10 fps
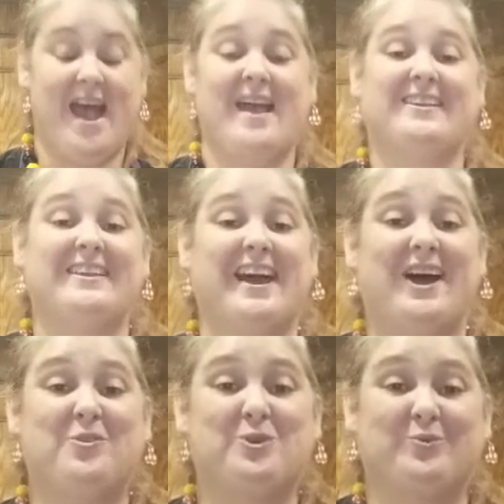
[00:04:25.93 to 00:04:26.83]
And
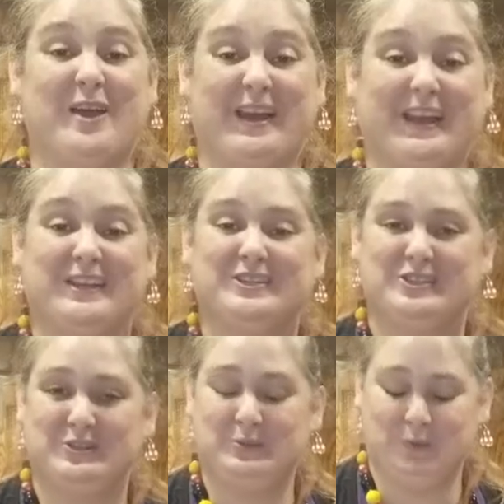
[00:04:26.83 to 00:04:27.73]
now we're ready
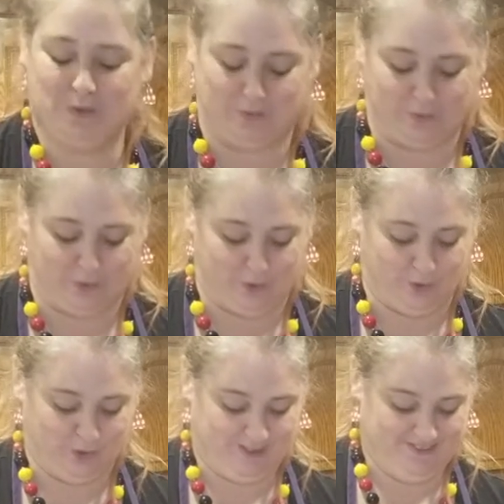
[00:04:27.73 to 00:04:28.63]
to
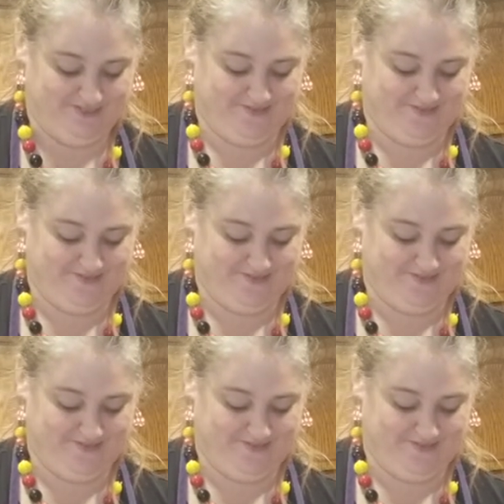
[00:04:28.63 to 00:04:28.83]
roll.